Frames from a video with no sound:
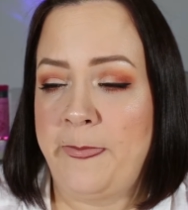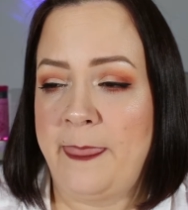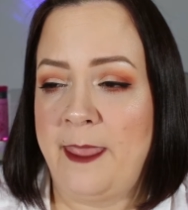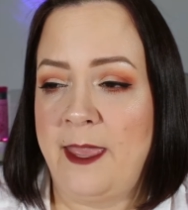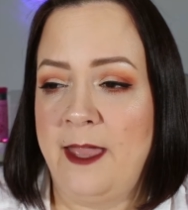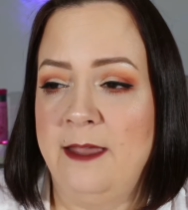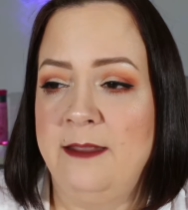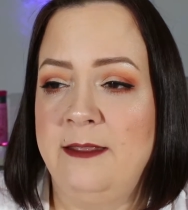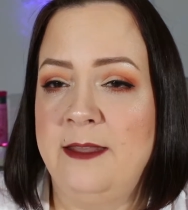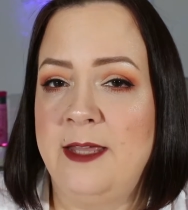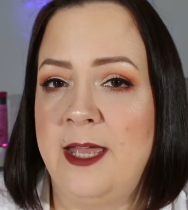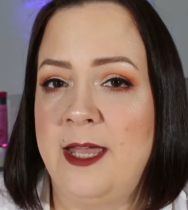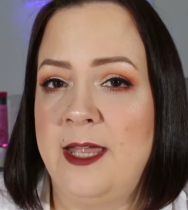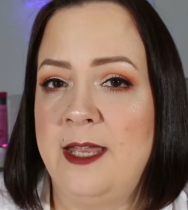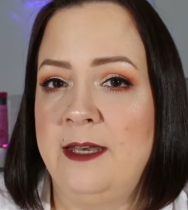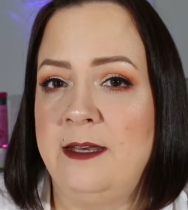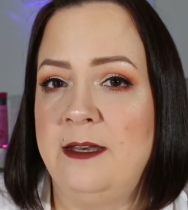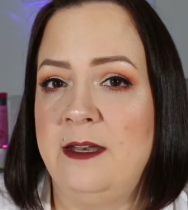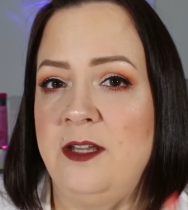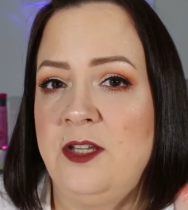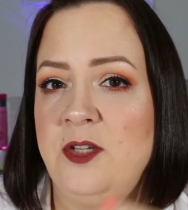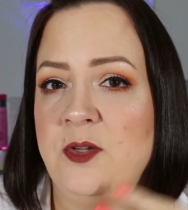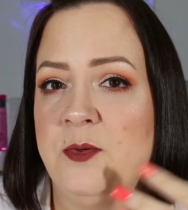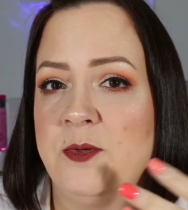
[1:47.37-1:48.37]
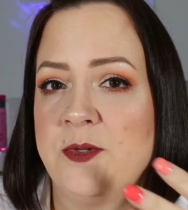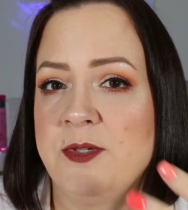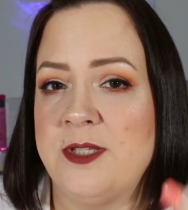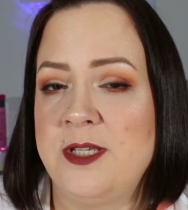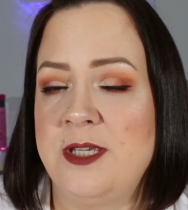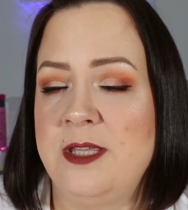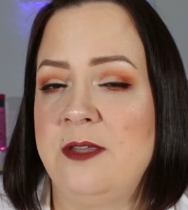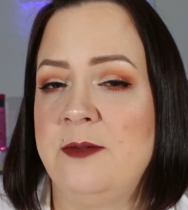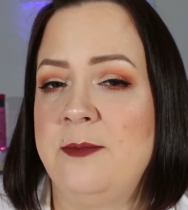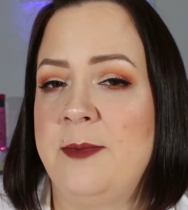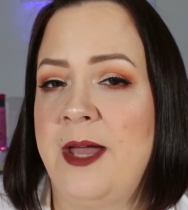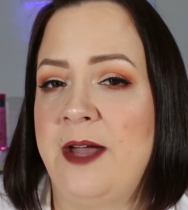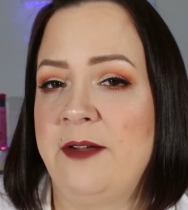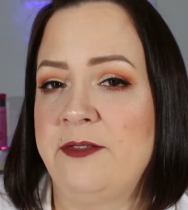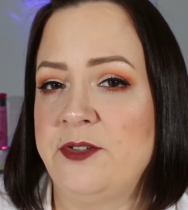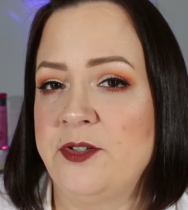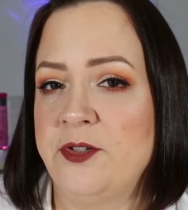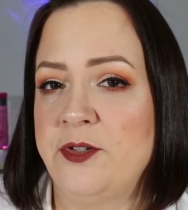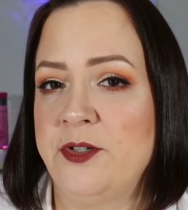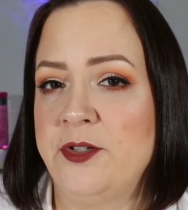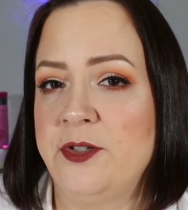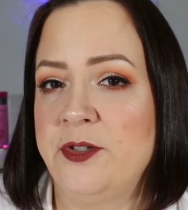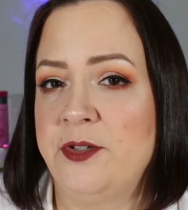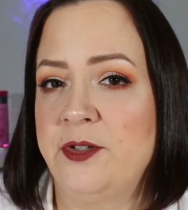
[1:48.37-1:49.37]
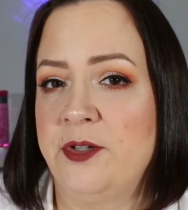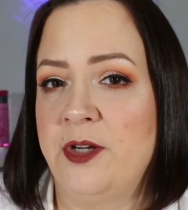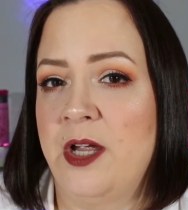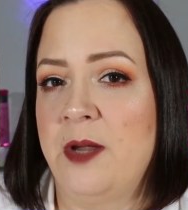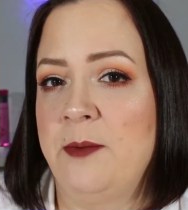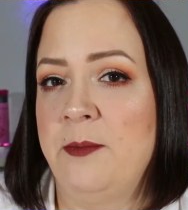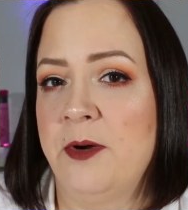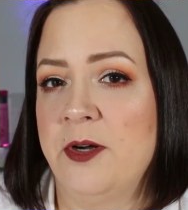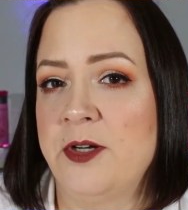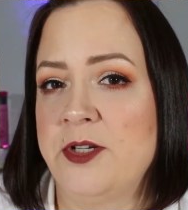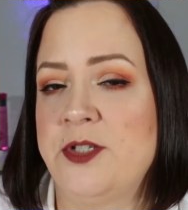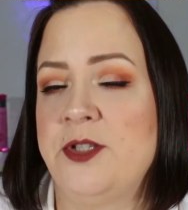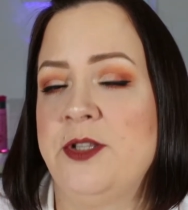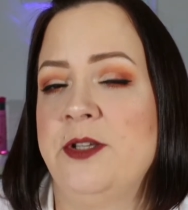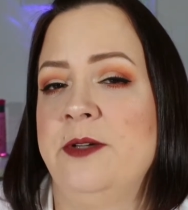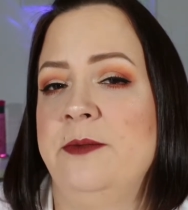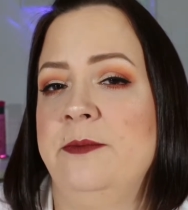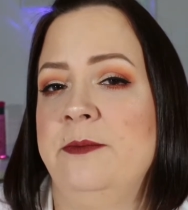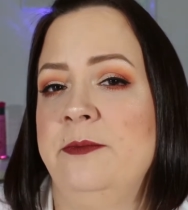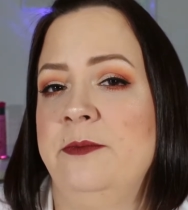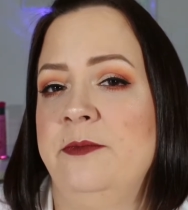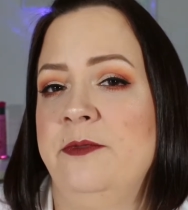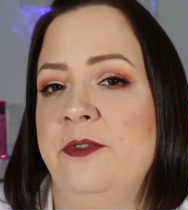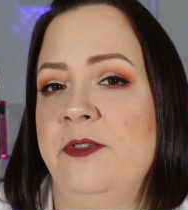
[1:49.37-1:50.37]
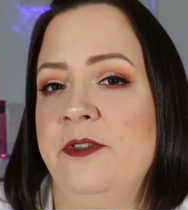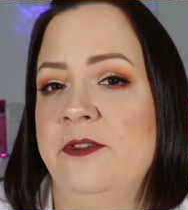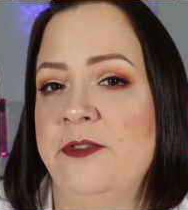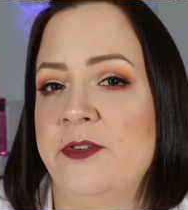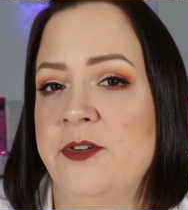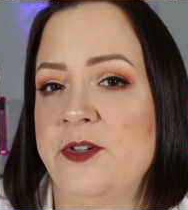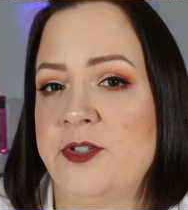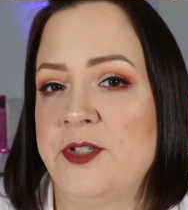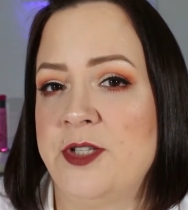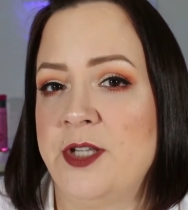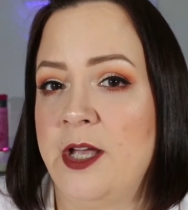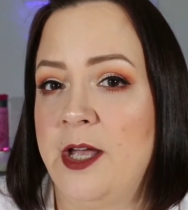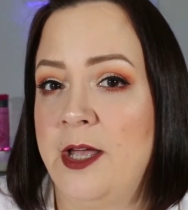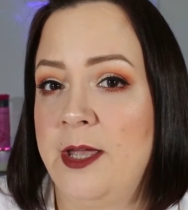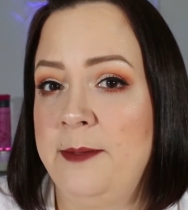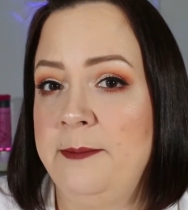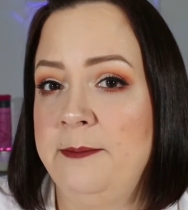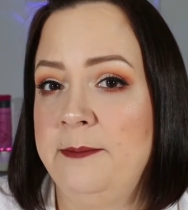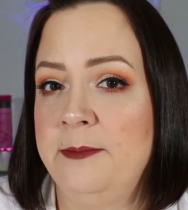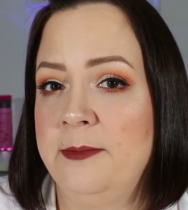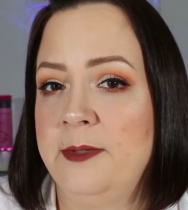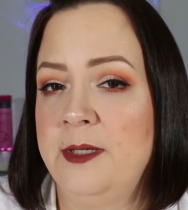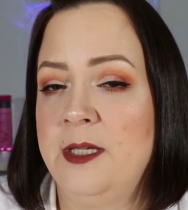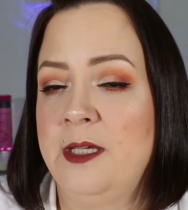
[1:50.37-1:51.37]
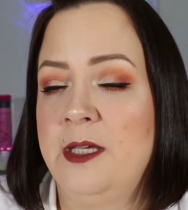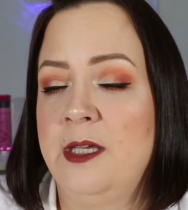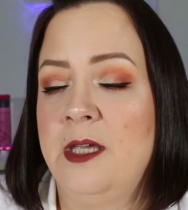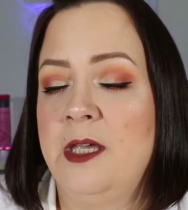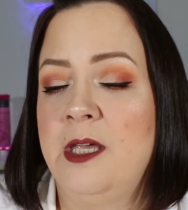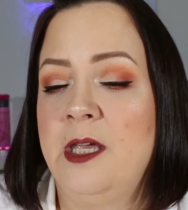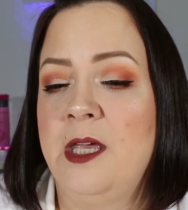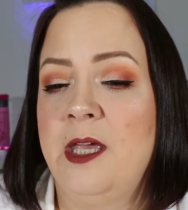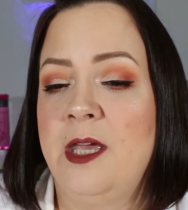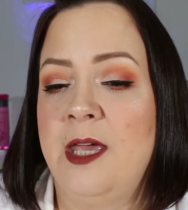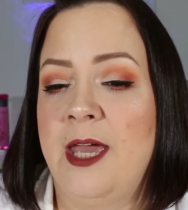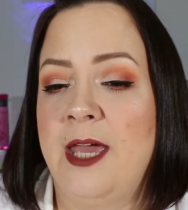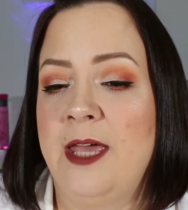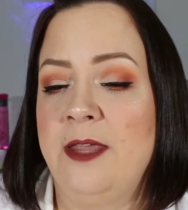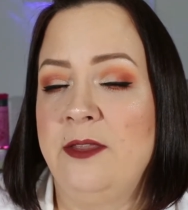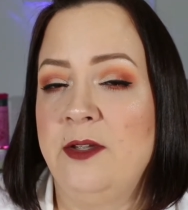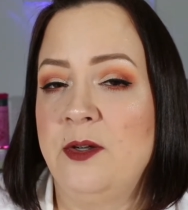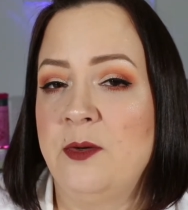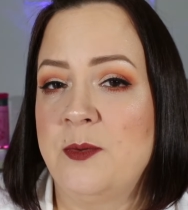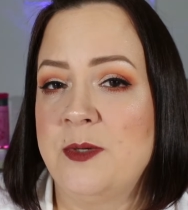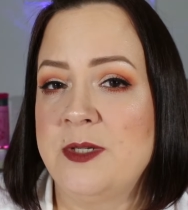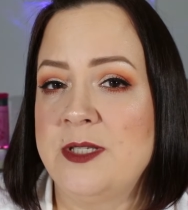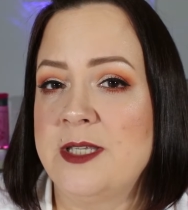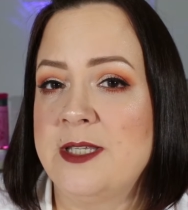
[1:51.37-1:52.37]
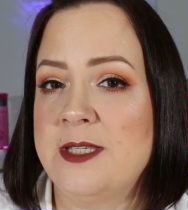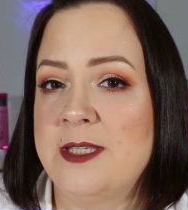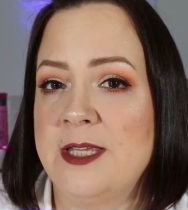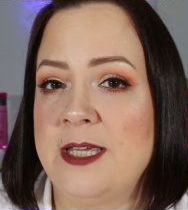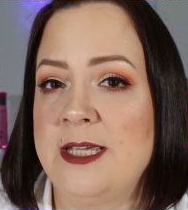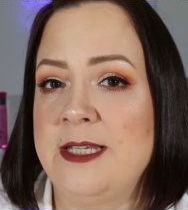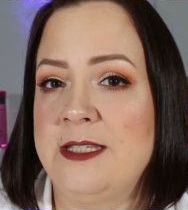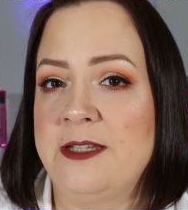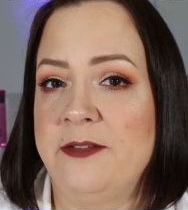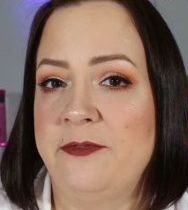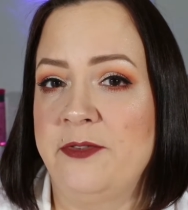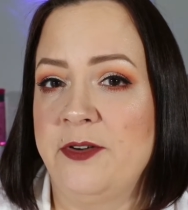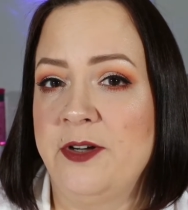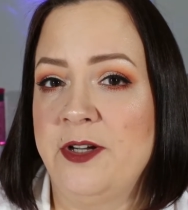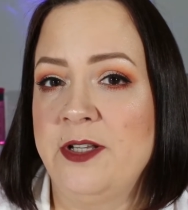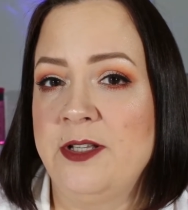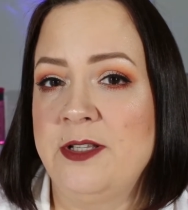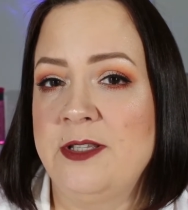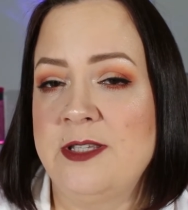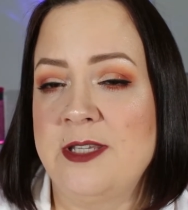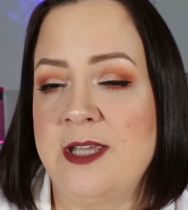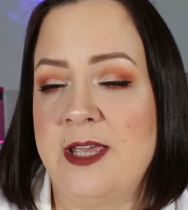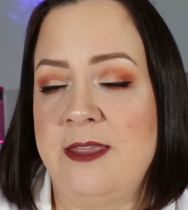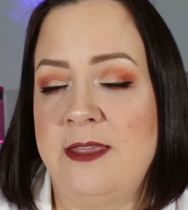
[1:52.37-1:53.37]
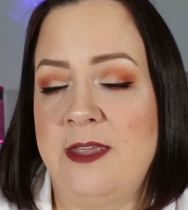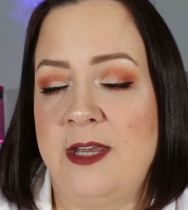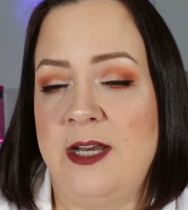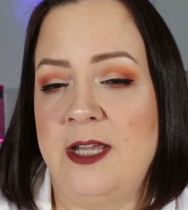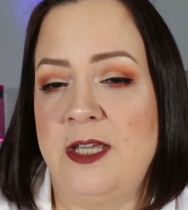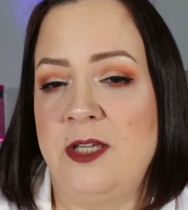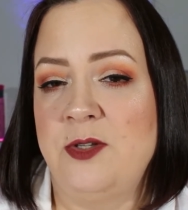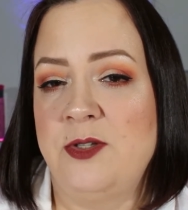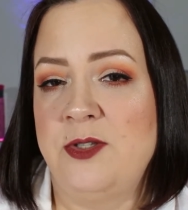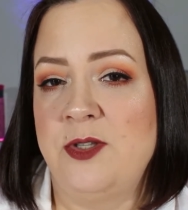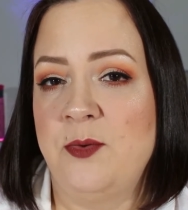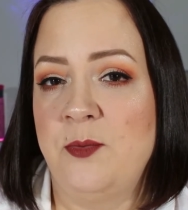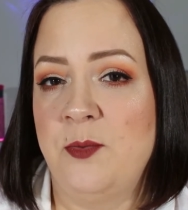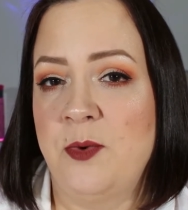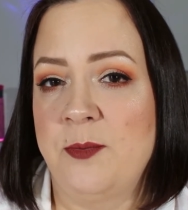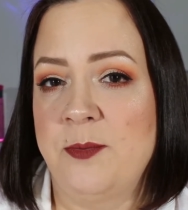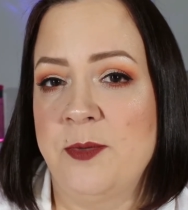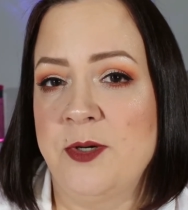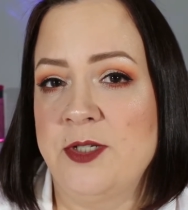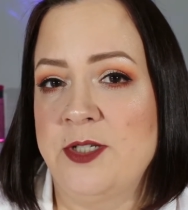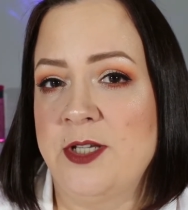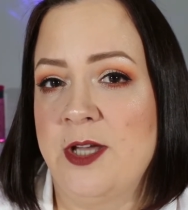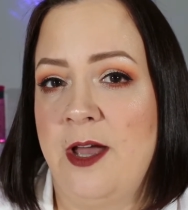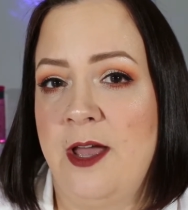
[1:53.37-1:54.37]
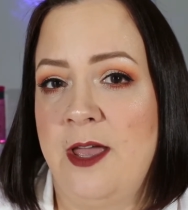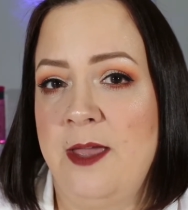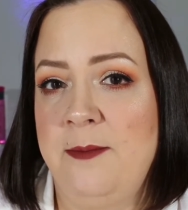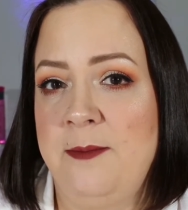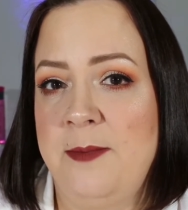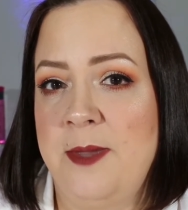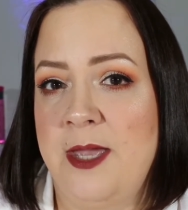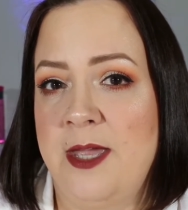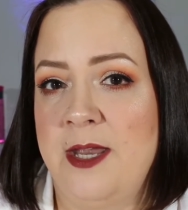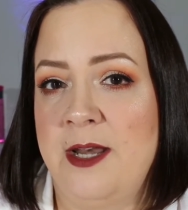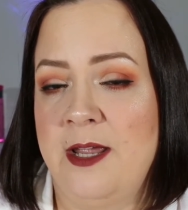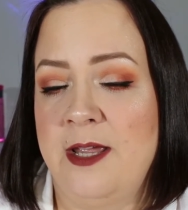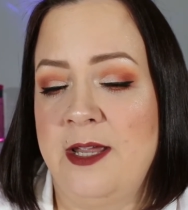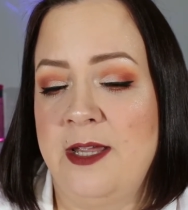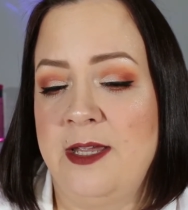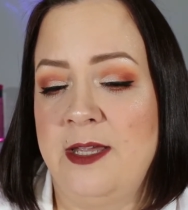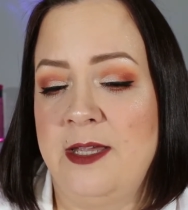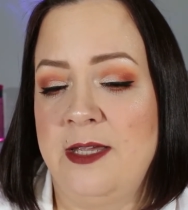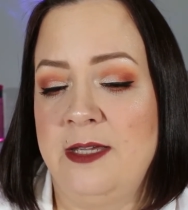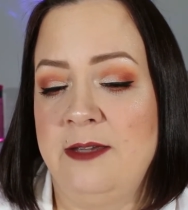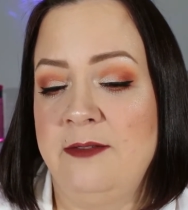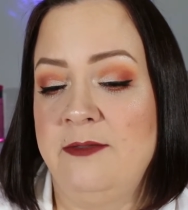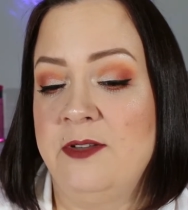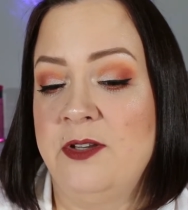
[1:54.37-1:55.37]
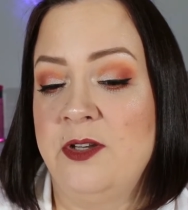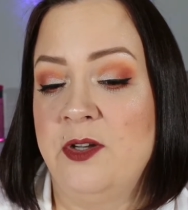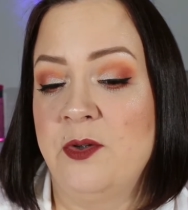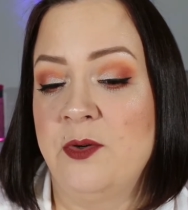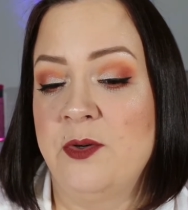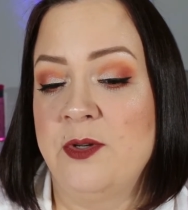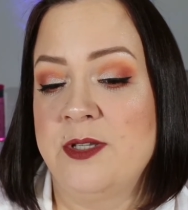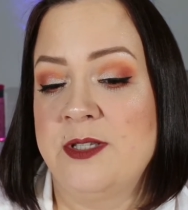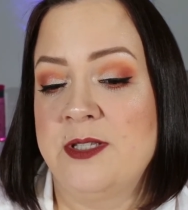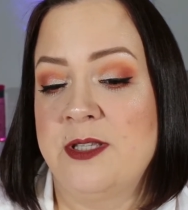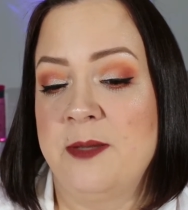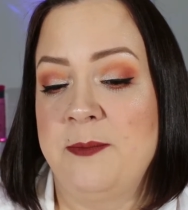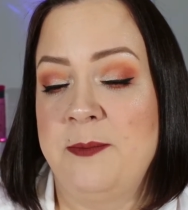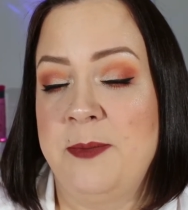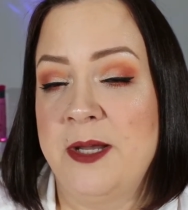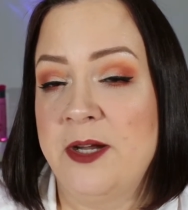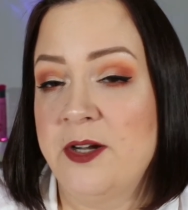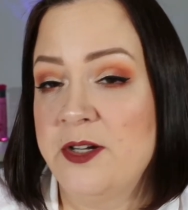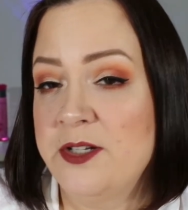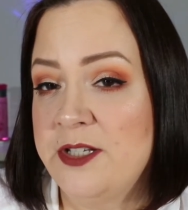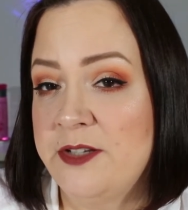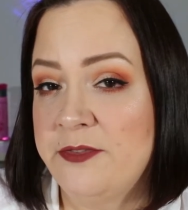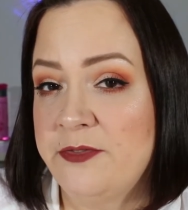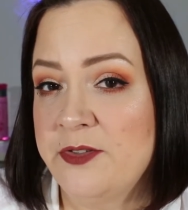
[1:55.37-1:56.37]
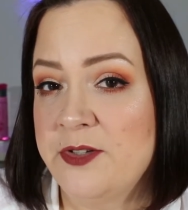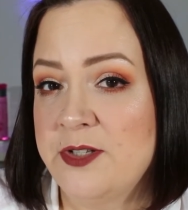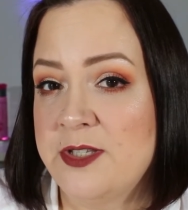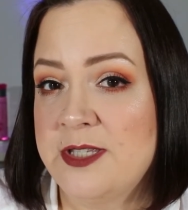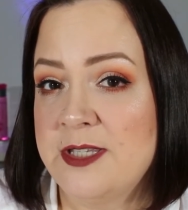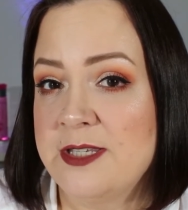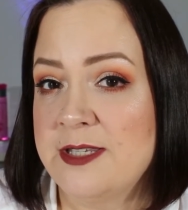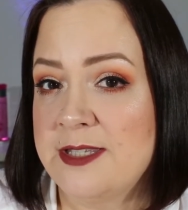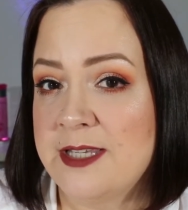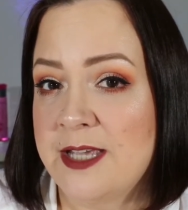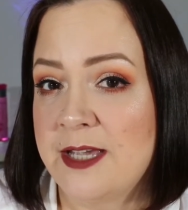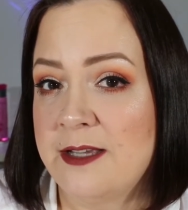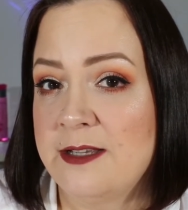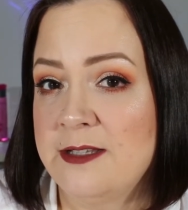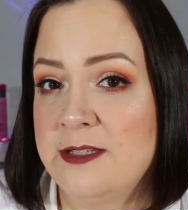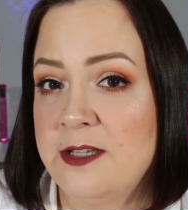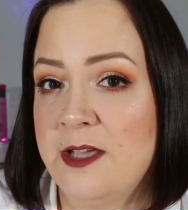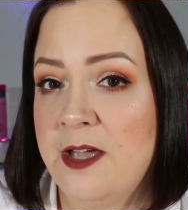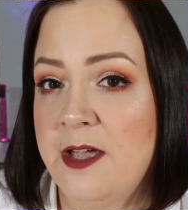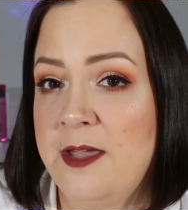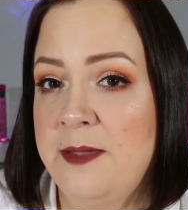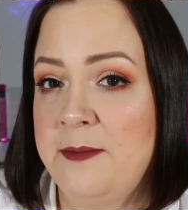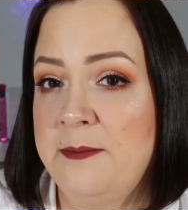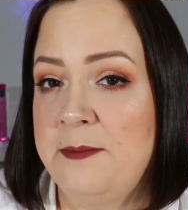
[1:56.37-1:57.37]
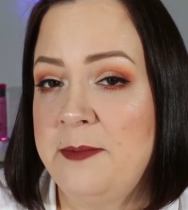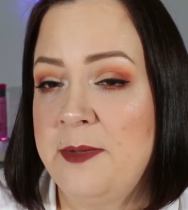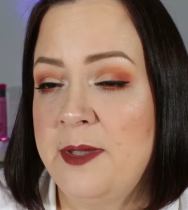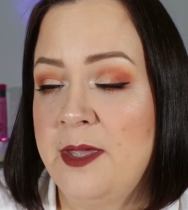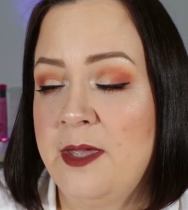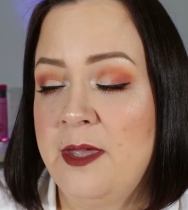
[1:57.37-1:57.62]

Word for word: And then you will see them after I brushed them for the first time. And there was a slight difference, and then I used it one more time and I even noticed a bigger difference the second time.